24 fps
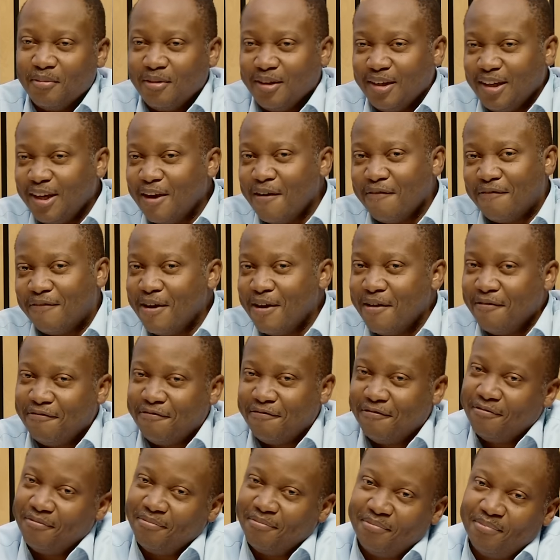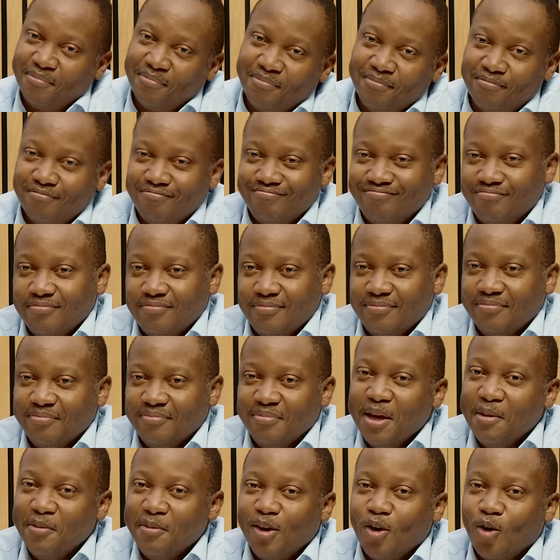EFF,
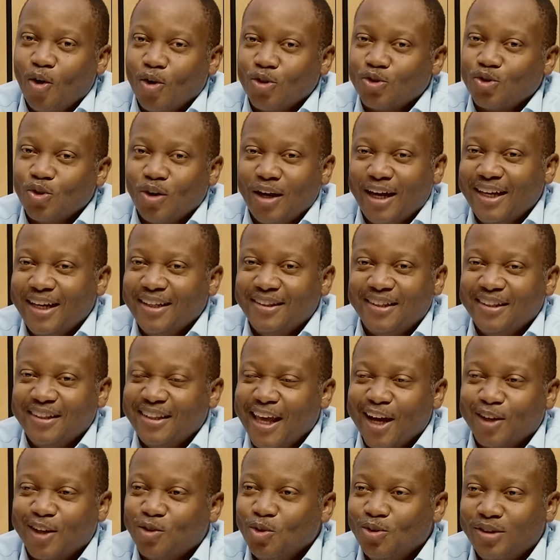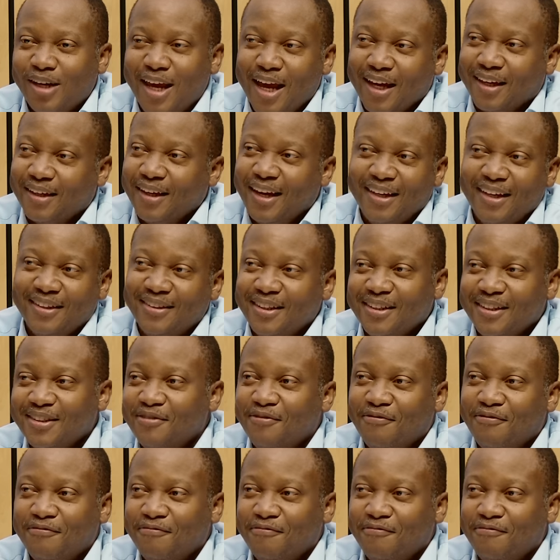maybe also 18, neck to neck, 18,